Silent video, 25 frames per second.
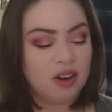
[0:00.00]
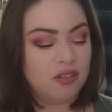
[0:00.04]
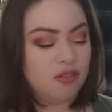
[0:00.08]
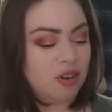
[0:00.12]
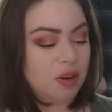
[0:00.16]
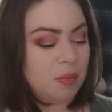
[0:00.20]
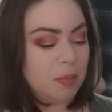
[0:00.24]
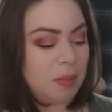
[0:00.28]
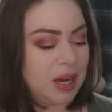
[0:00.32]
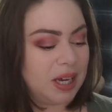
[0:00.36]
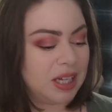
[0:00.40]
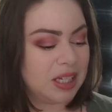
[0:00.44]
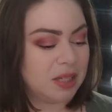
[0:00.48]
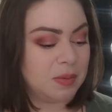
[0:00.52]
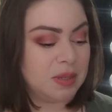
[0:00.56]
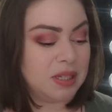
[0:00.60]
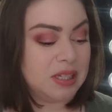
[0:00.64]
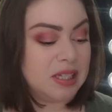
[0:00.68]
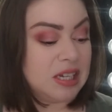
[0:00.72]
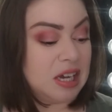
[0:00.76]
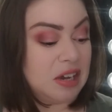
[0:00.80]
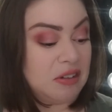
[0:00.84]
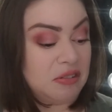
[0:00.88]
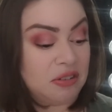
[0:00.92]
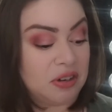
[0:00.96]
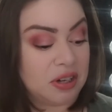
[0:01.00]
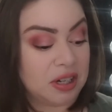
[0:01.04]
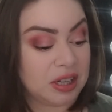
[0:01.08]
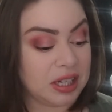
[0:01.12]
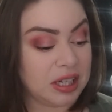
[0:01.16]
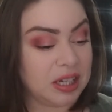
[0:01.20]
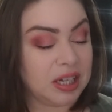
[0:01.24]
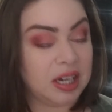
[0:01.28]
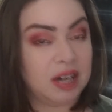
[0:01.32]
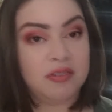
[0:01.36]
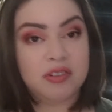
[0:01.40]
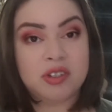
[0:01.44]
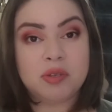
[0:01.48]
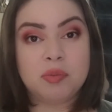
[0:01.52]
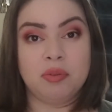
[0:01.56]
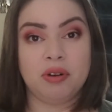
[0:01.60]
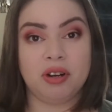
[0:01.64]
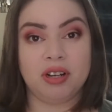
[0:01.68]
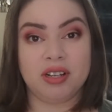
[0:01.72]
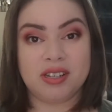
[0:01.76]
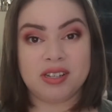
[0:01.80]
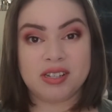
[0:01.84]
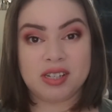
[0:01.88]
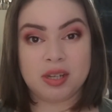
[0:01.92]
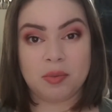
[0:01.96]
Reminds me definitely of
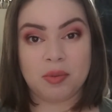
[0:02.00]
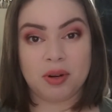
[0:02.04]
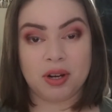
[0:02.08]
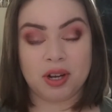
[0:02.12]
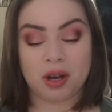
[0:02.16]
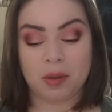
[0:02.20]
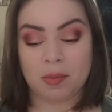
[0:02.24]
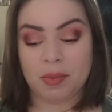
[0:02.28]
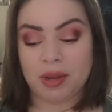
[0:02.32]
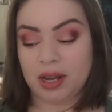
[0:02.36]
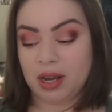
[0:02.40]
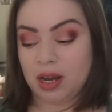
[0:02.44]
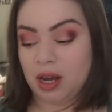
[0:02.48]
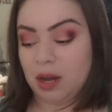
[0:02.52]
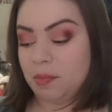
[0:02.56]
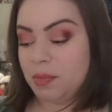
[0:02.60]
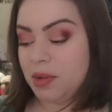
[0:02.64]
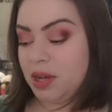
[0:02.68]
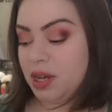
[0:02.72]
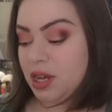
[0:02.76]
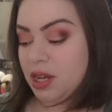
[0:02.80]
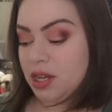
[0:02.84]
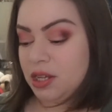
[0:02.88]
spring, summer coming up.